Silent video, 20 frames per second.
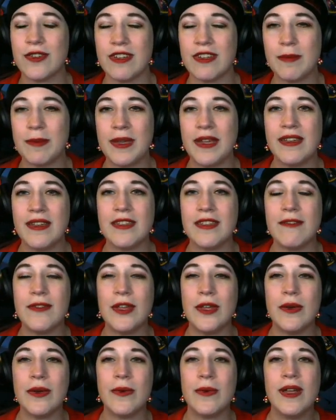because if
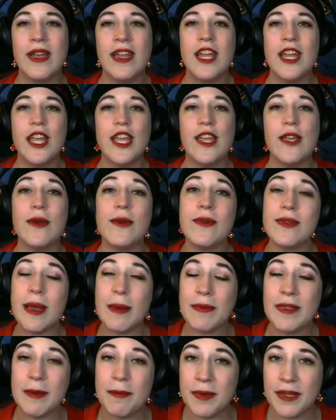you use
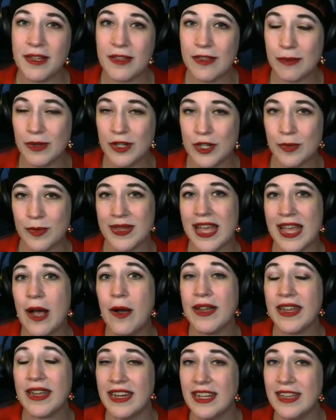up the P-switch without
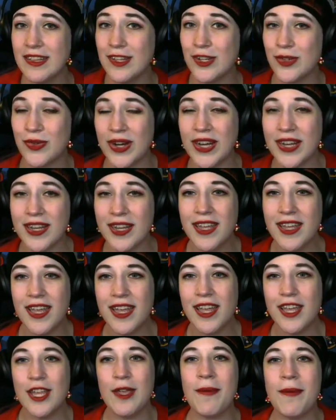getting the trick,
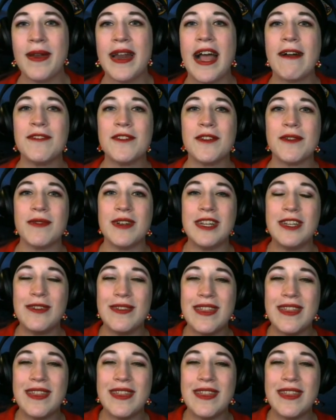you would have to redo that